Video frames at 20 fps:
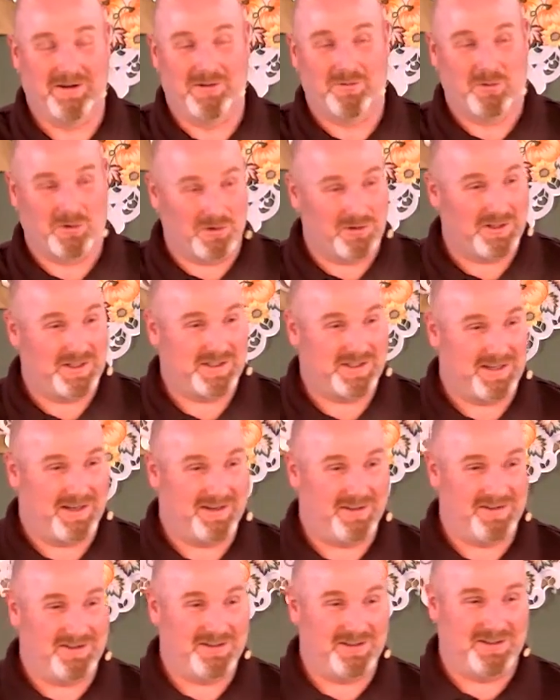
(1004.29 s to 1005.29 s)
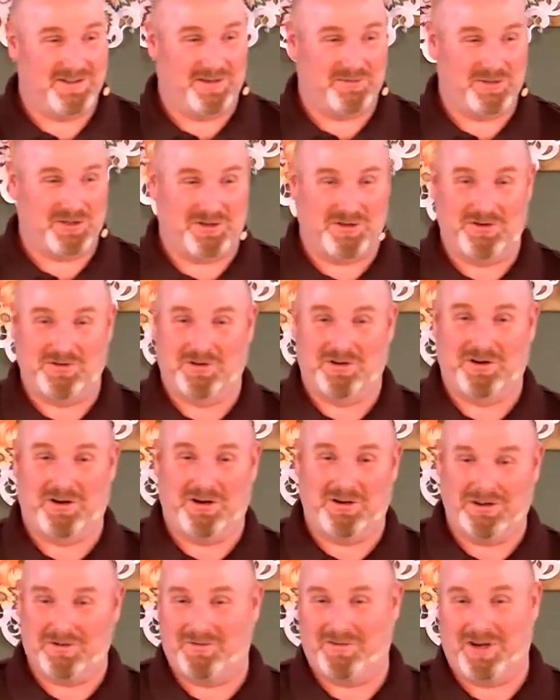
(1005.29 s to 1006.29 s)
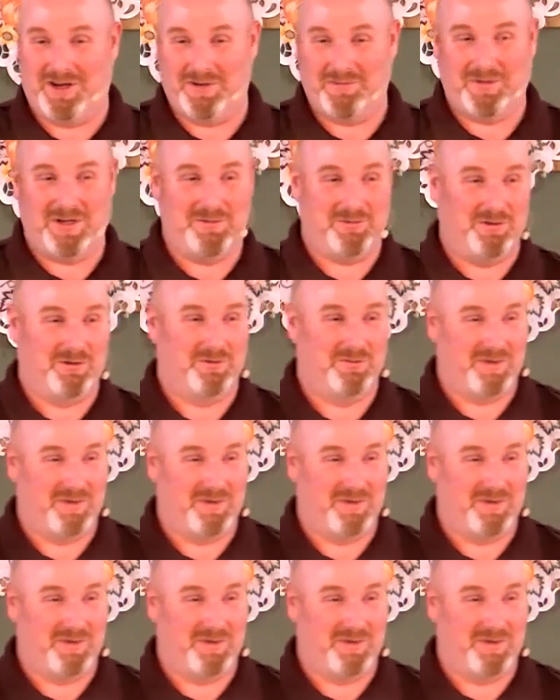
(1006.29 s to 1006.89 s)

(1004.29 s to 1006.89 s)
worldly standards, I'm sure you are all fine people,